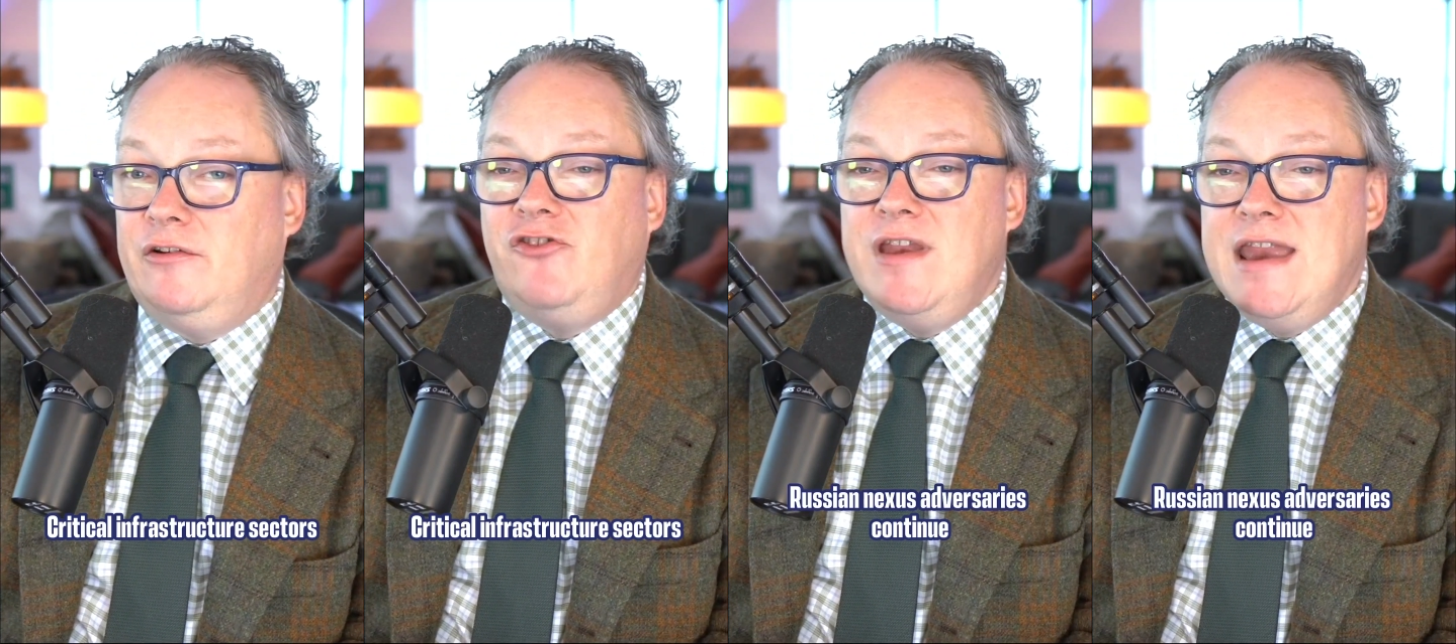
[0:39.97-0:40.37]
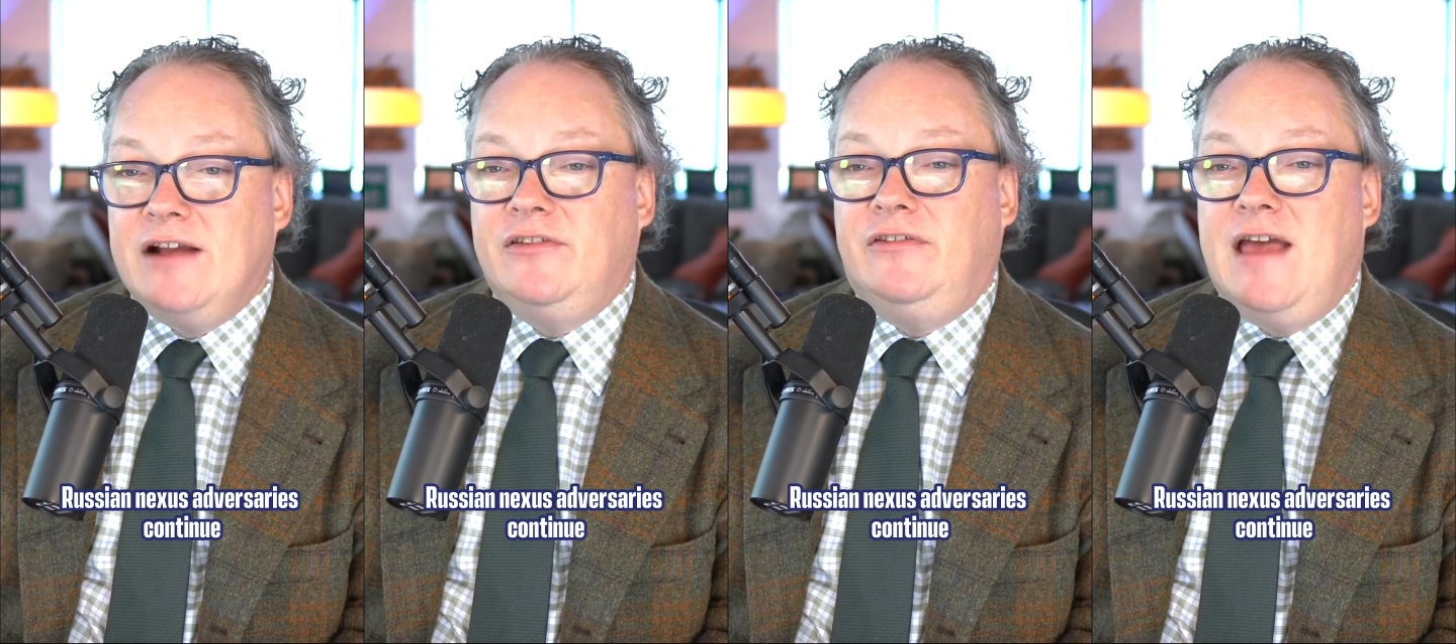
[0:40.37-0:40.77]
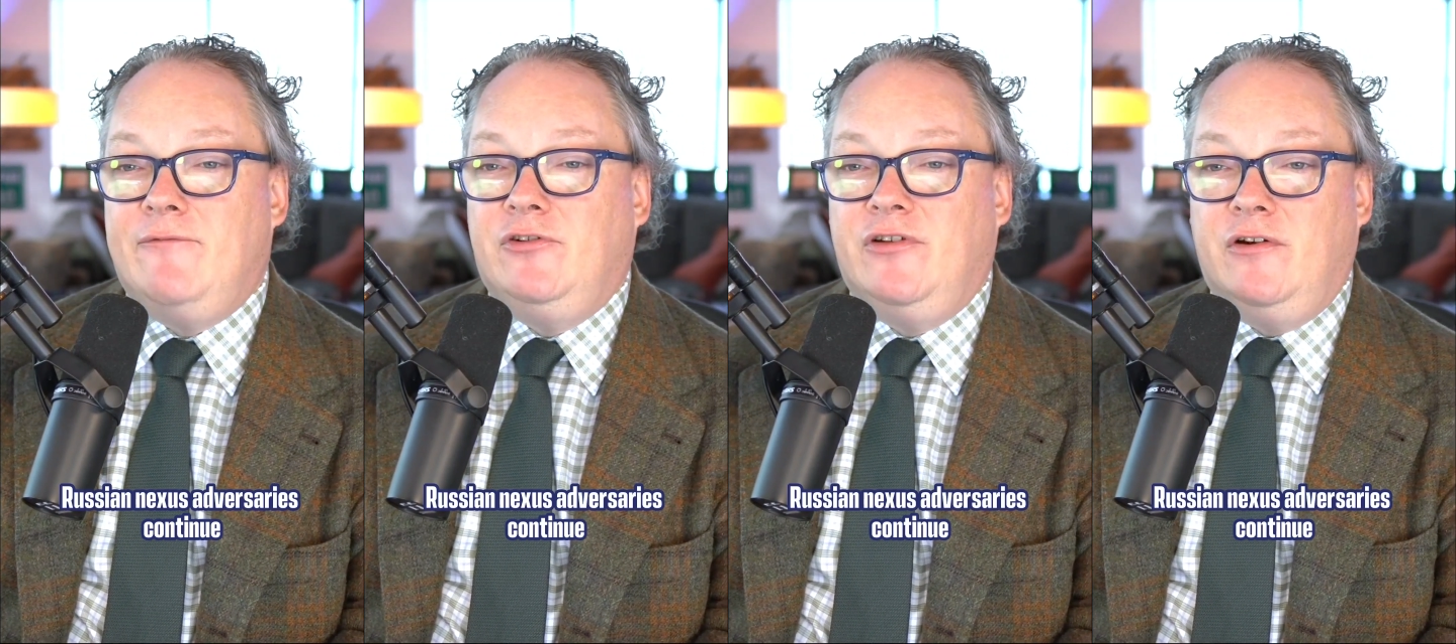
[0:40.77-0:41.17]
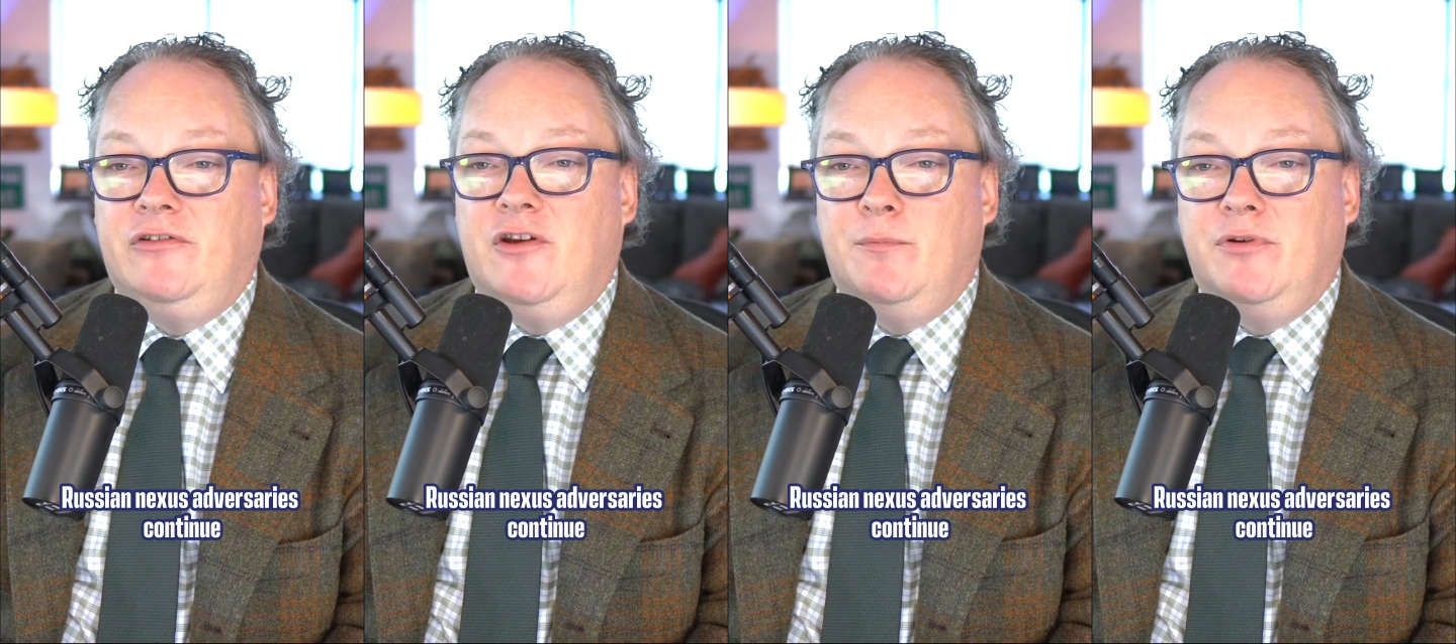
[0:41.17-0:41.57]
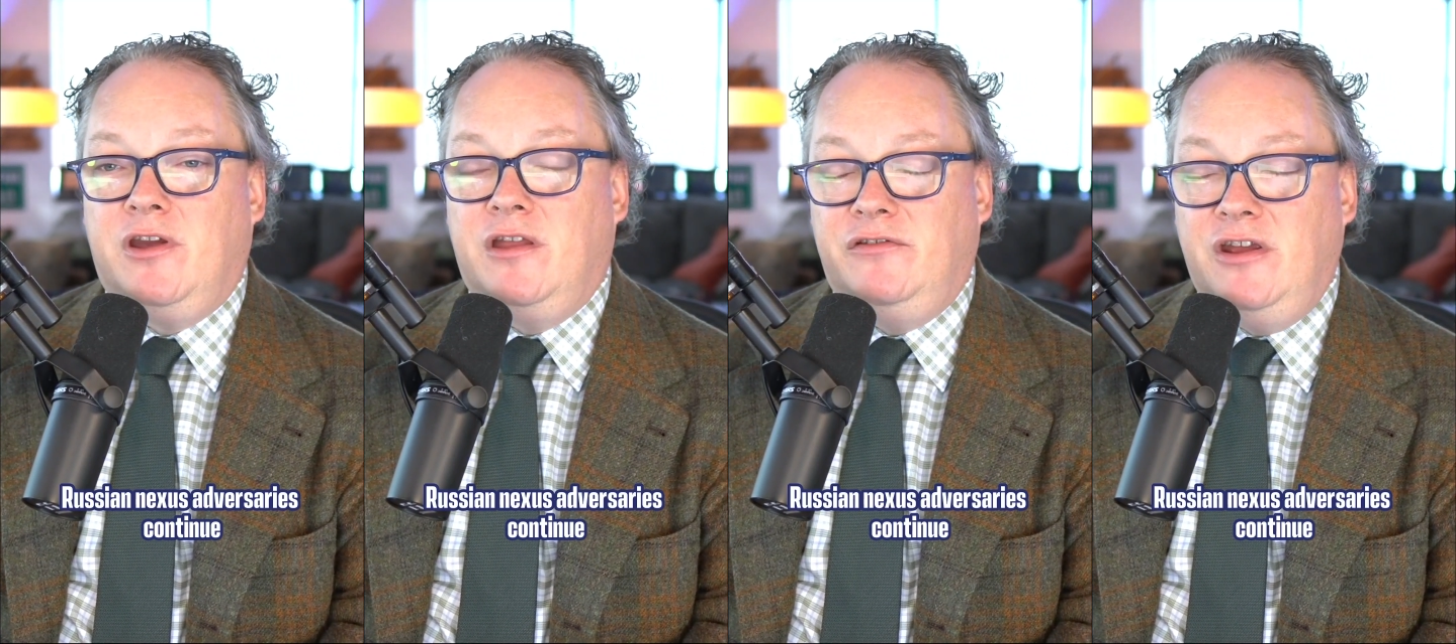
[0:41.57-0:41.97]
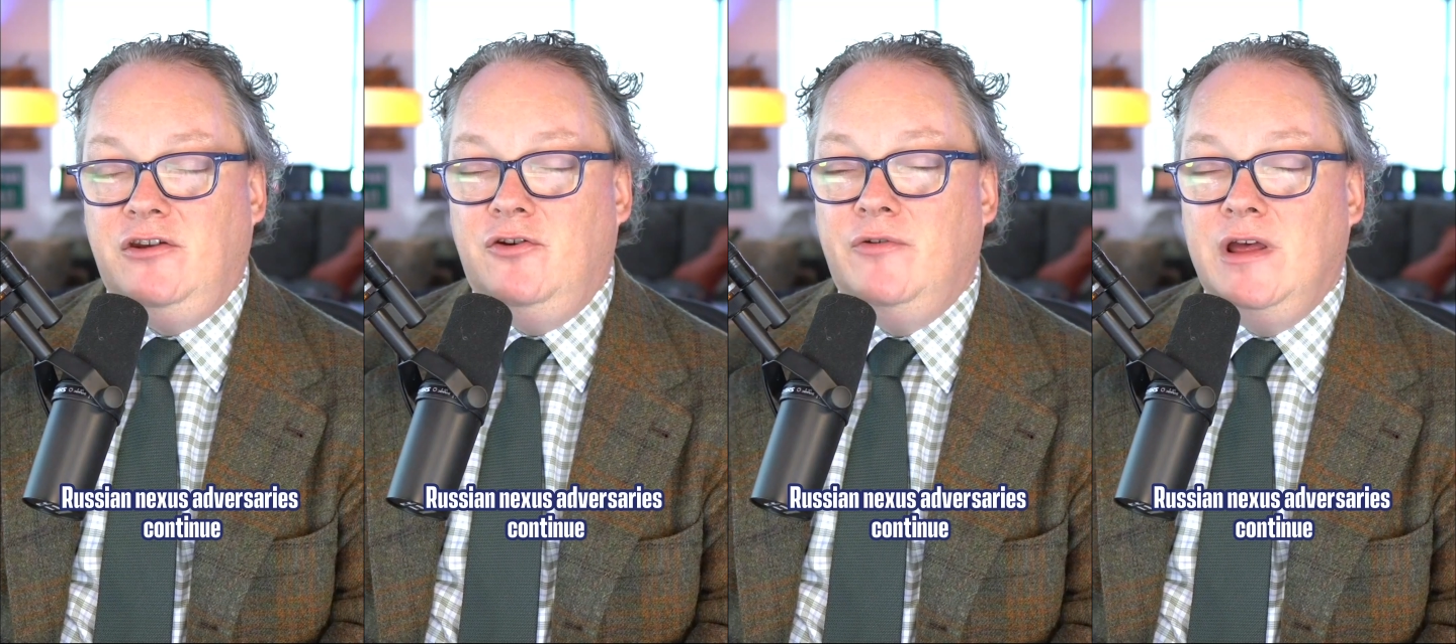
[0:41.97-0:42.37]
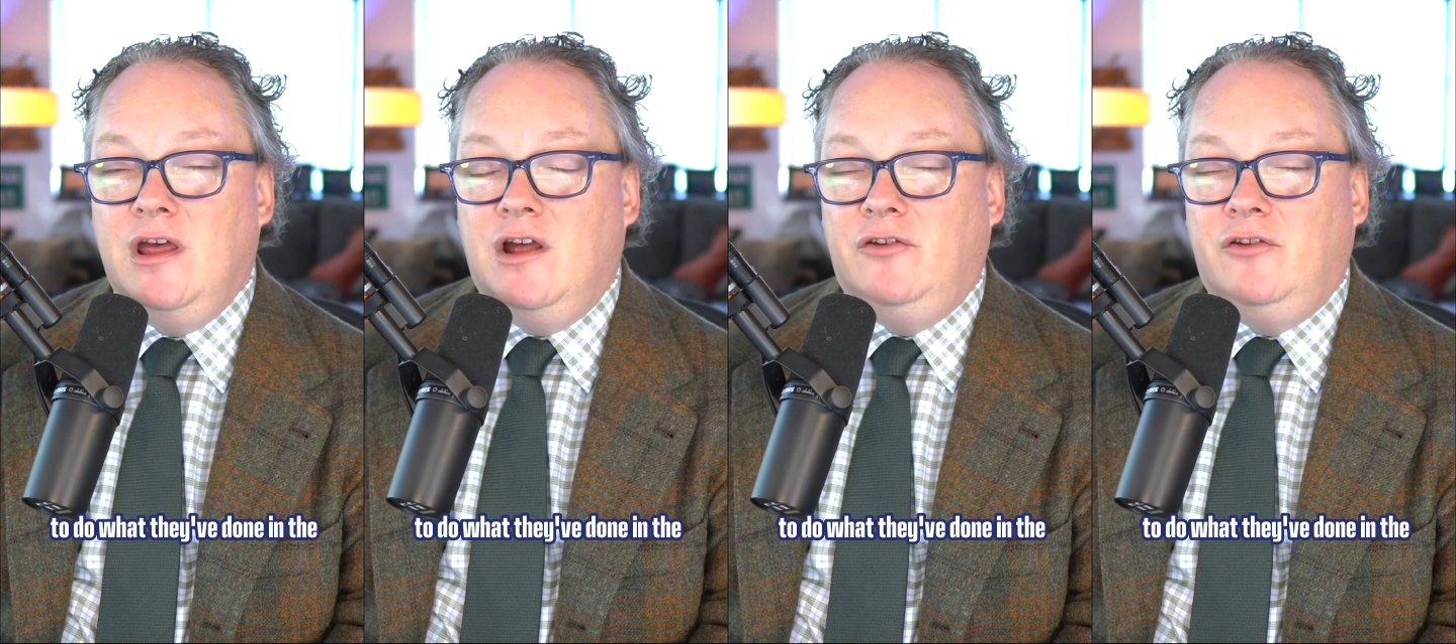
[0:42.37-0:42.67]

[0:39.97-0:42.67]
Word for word: Russian Nexus adversaries continue